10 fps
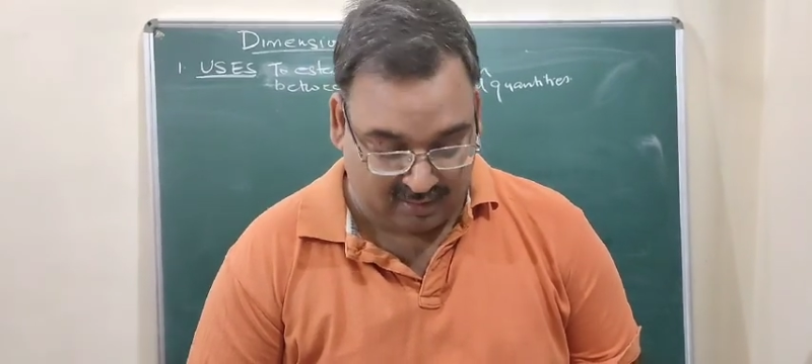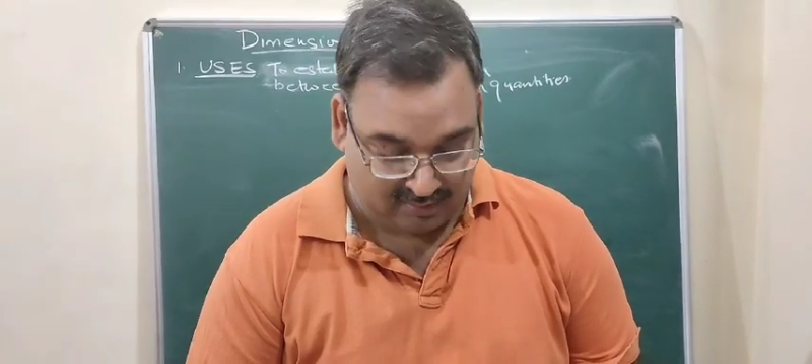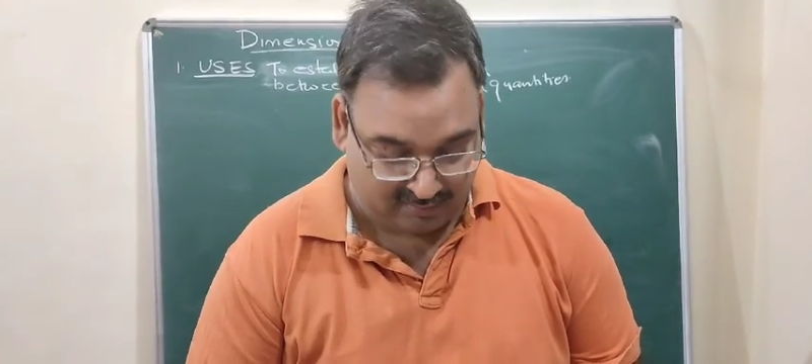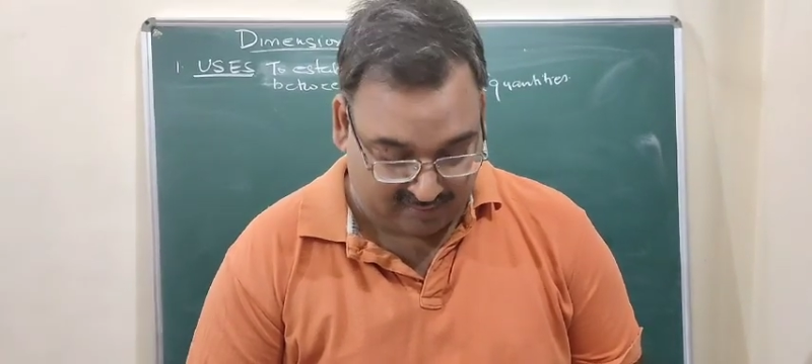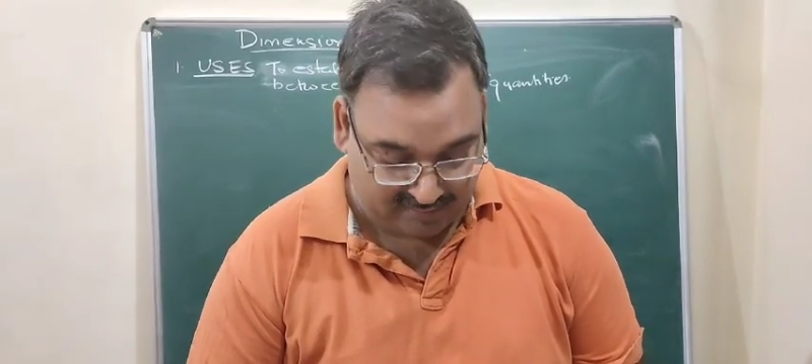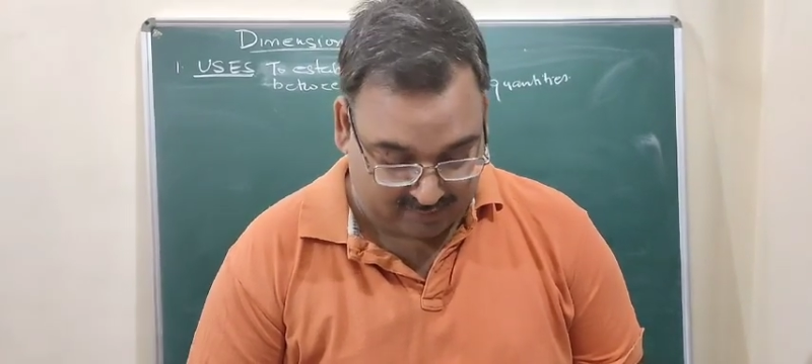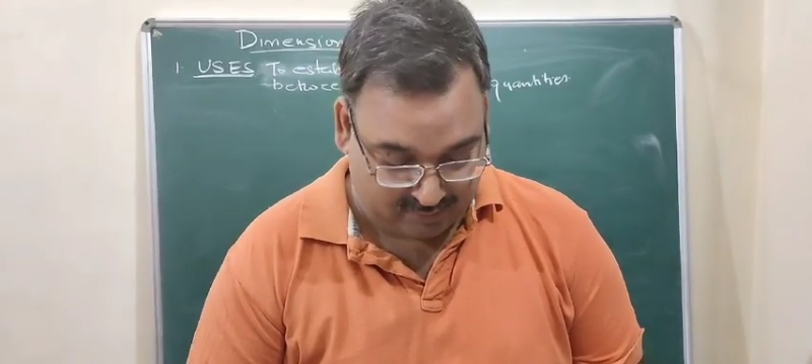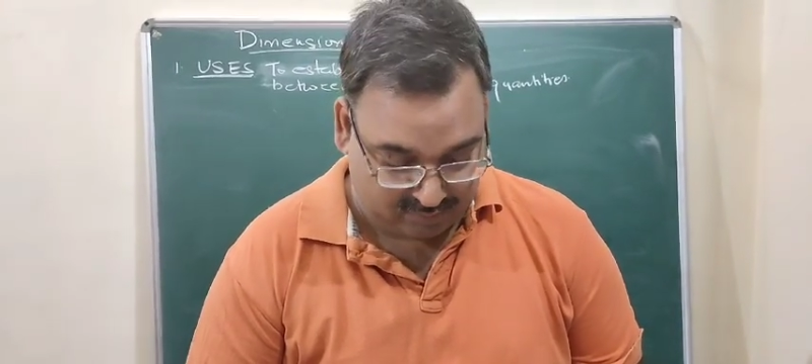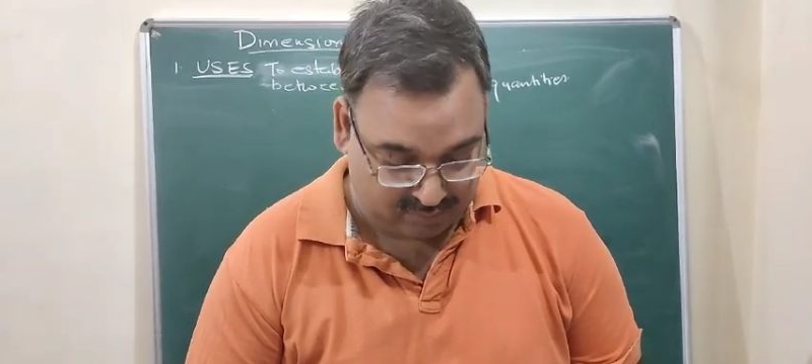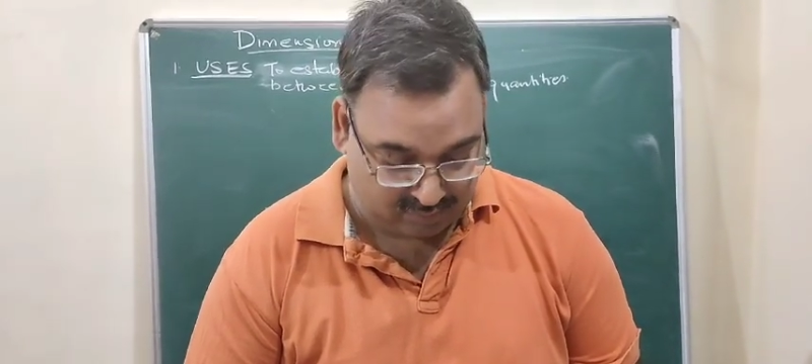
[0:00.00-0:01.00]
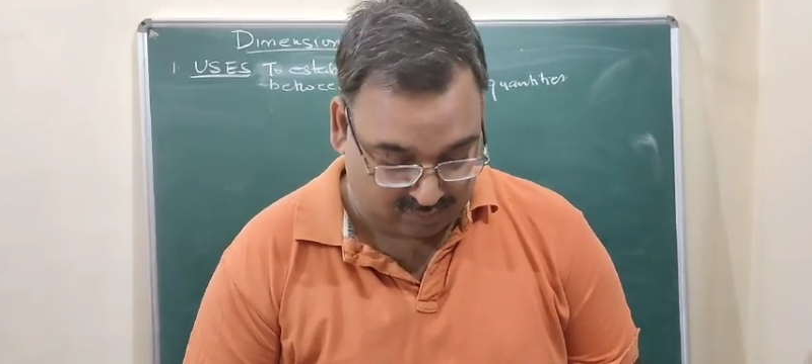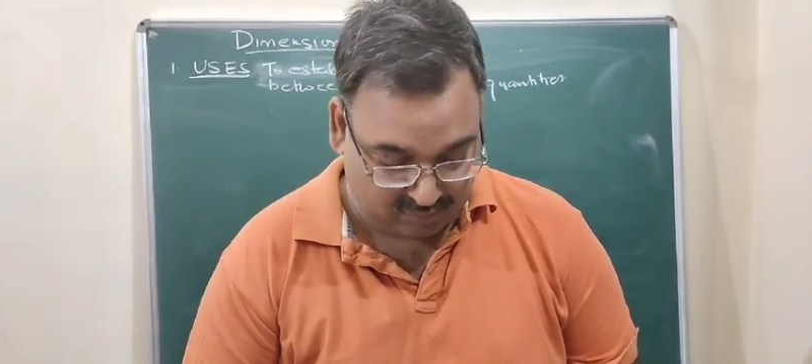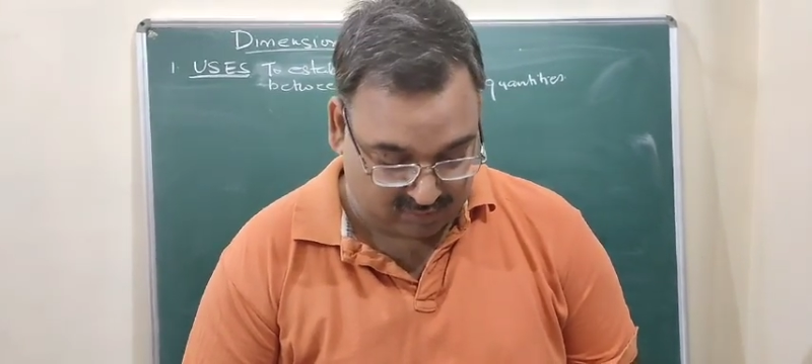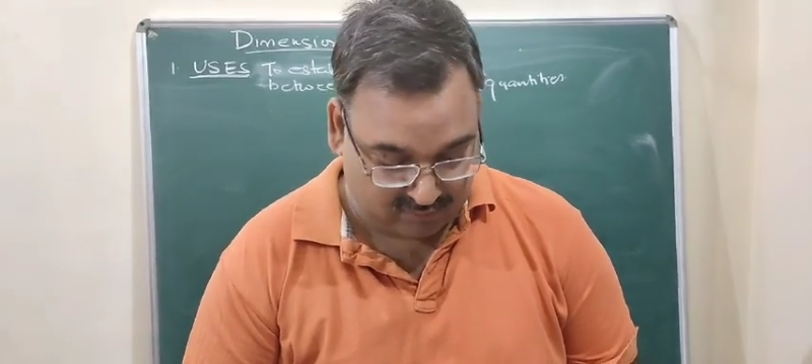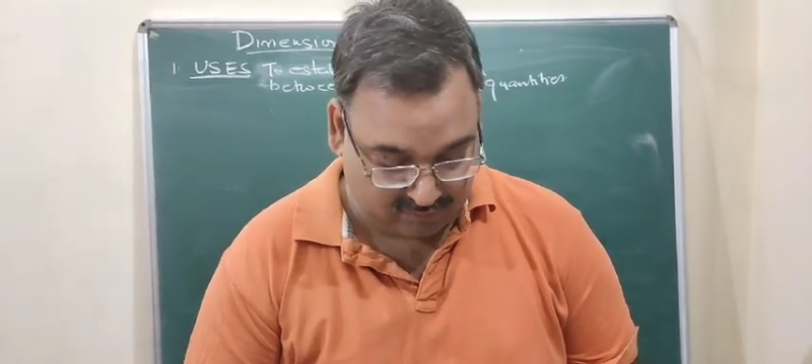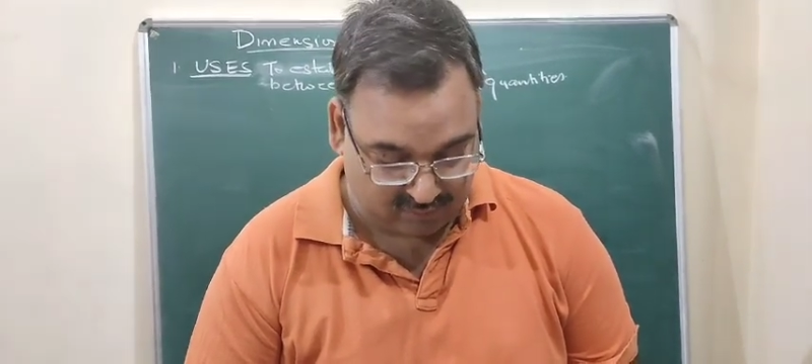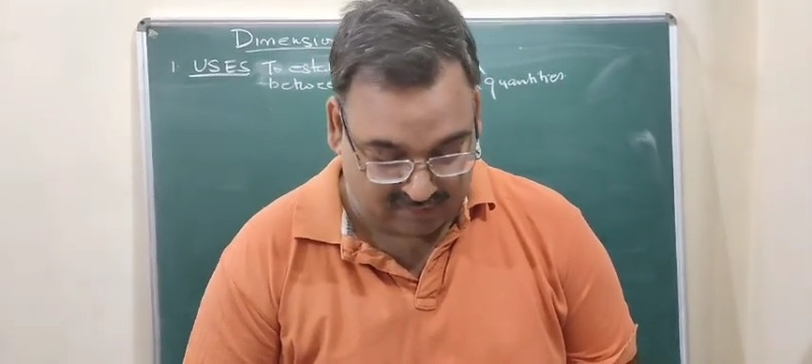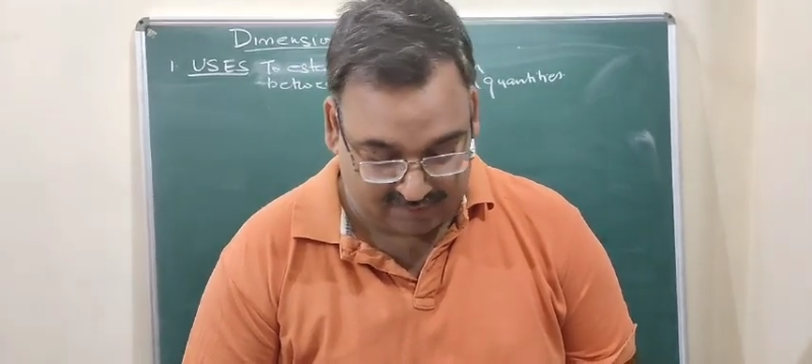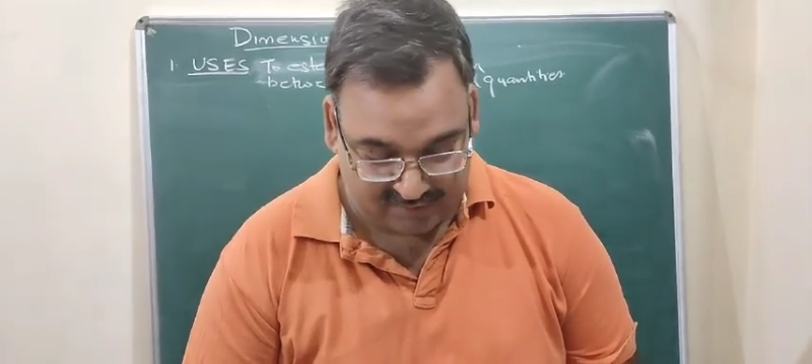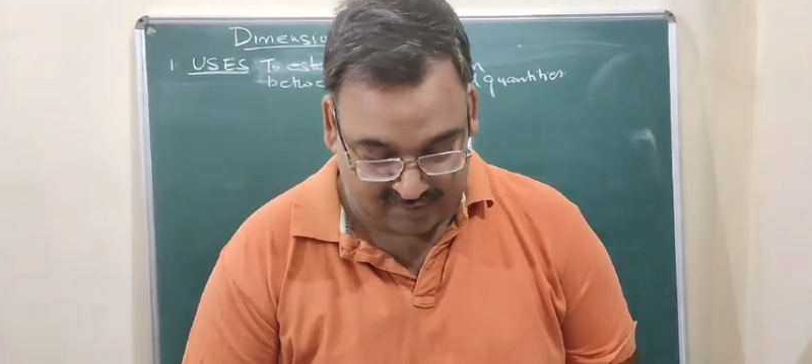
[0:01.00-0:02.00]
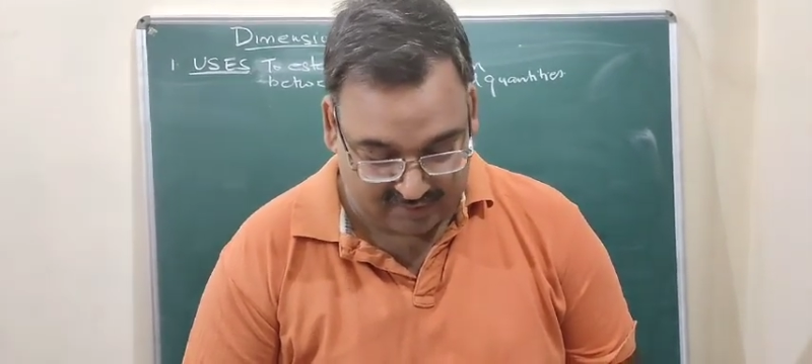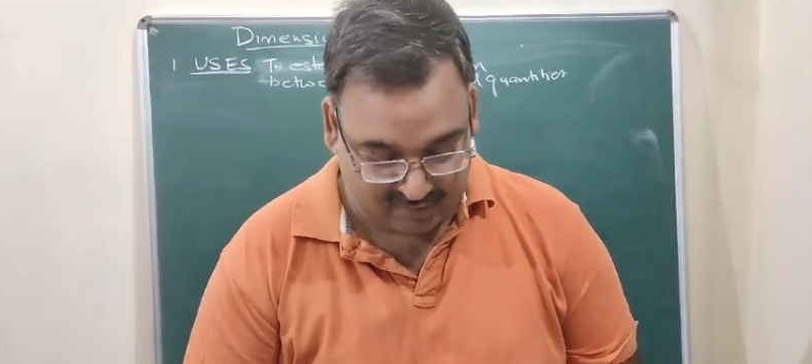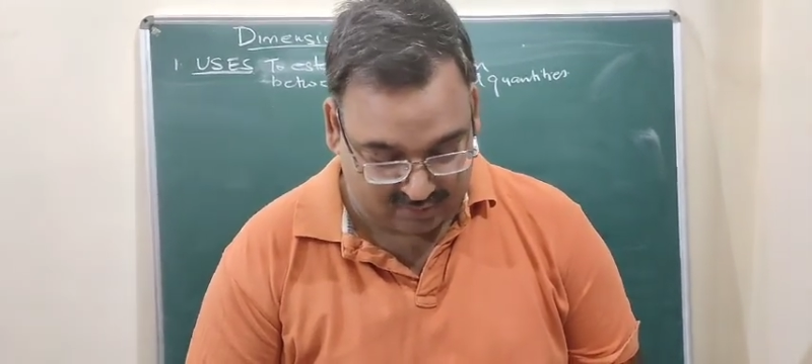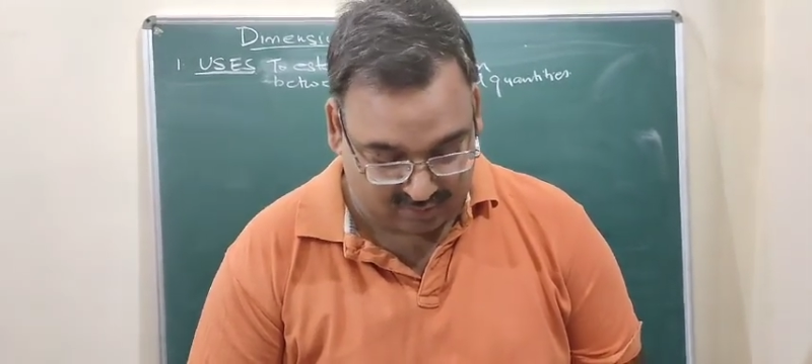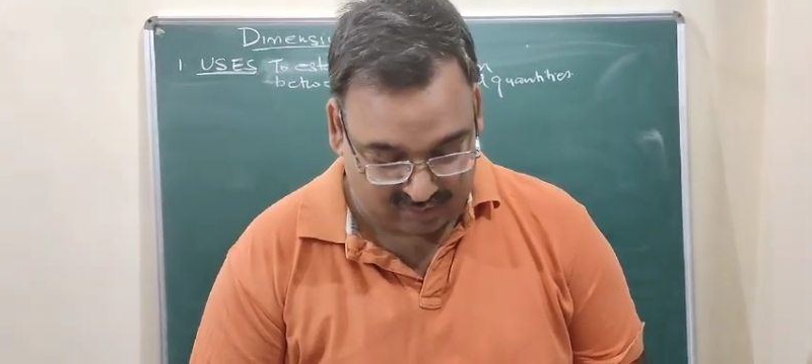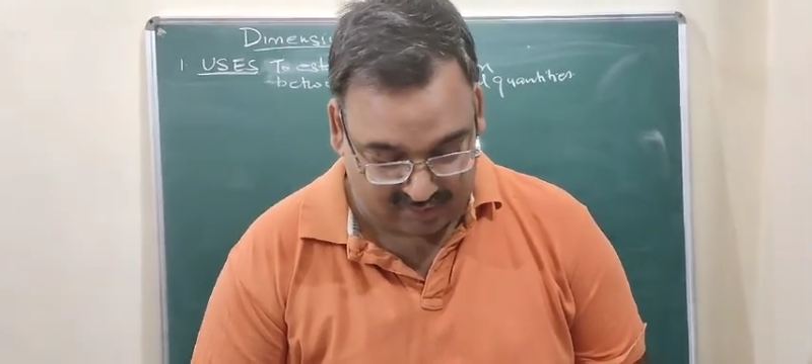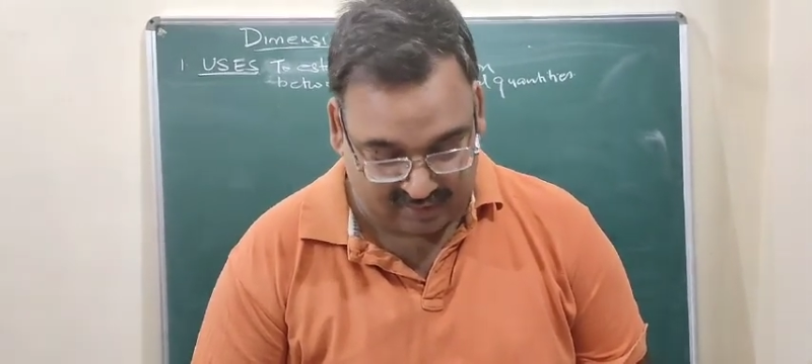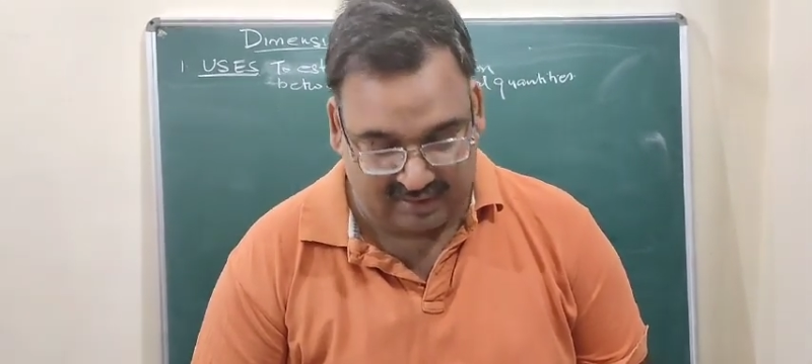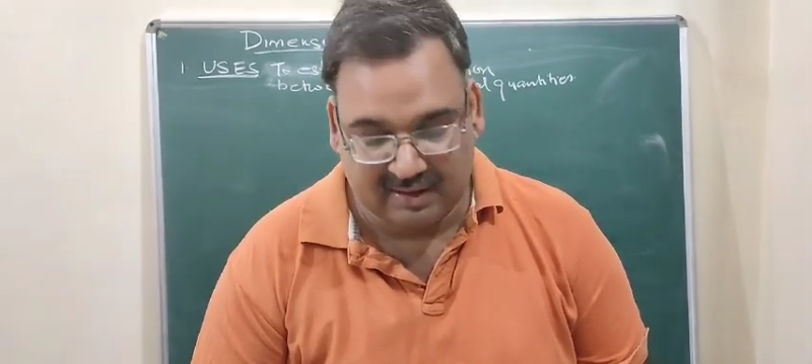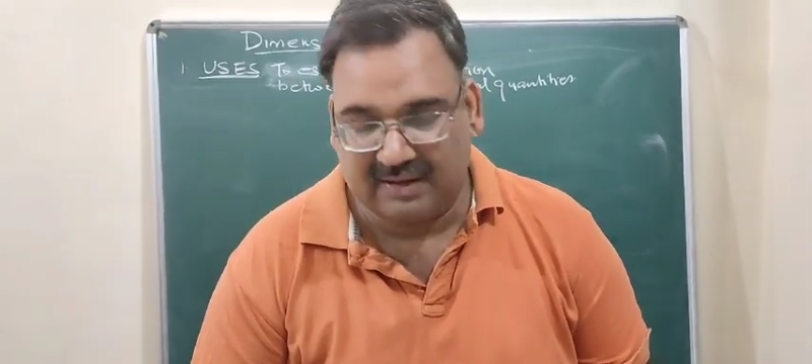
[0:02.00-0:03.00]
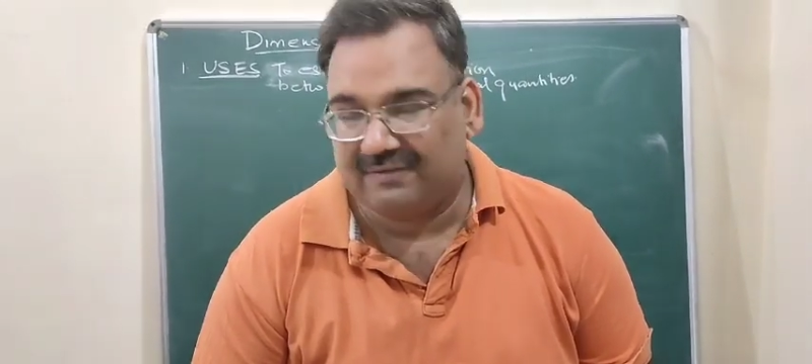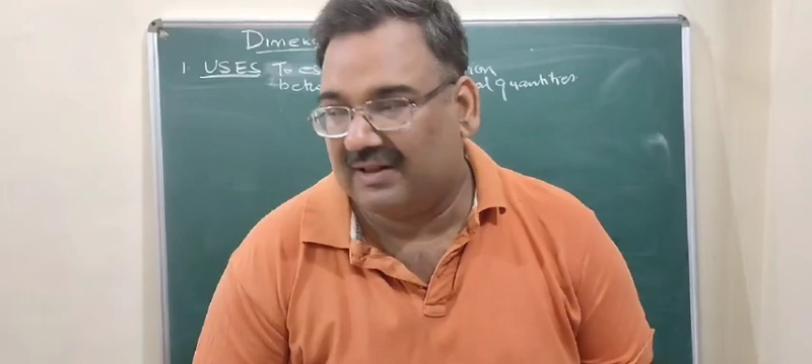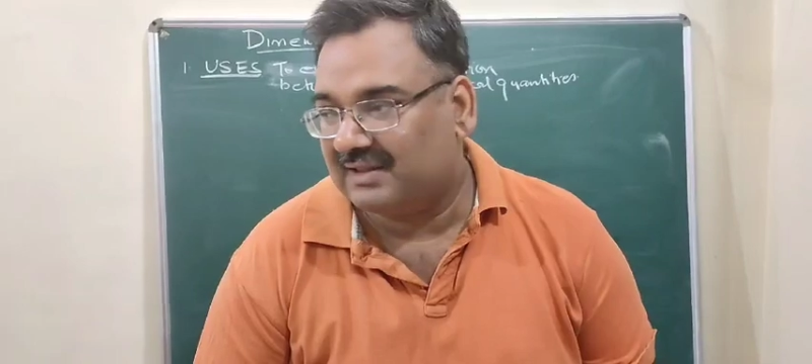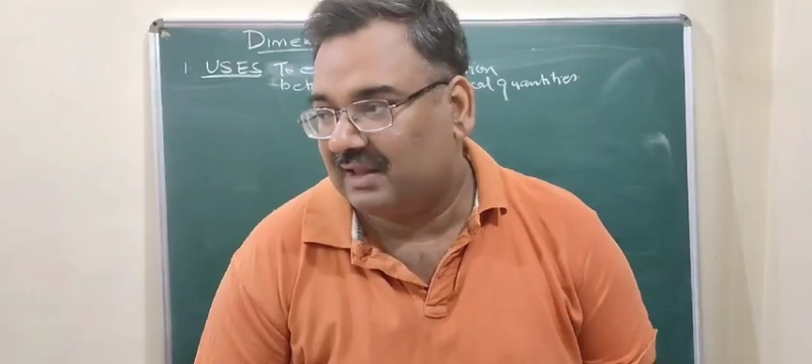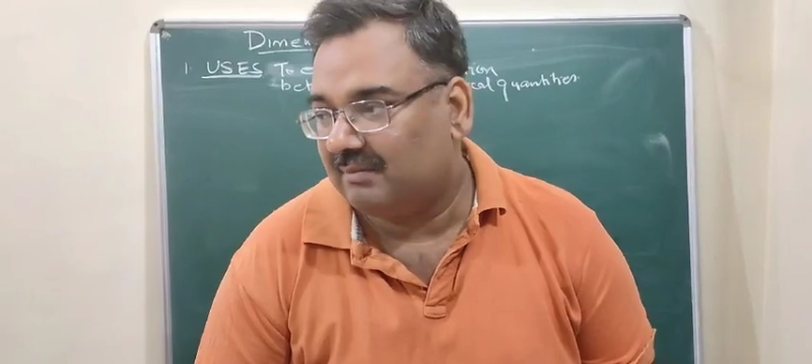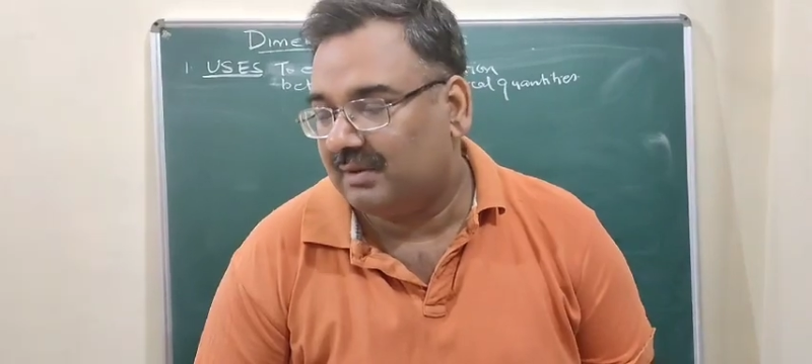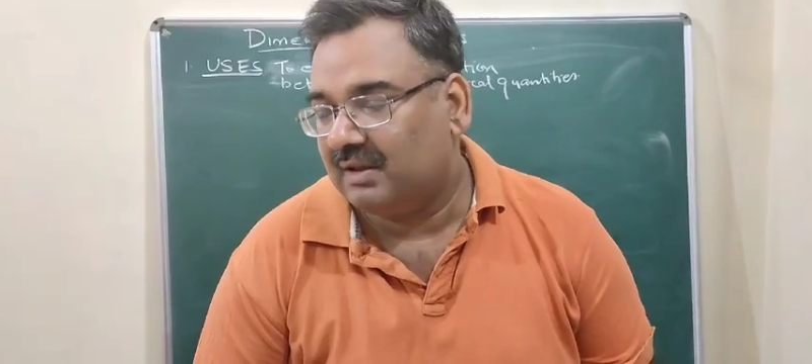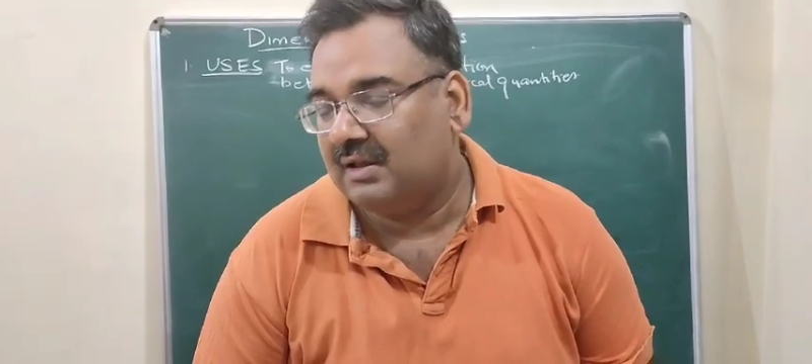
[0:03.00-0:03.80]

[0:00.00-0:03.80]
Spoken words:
value. Okay, for that physical quantity. Like for example,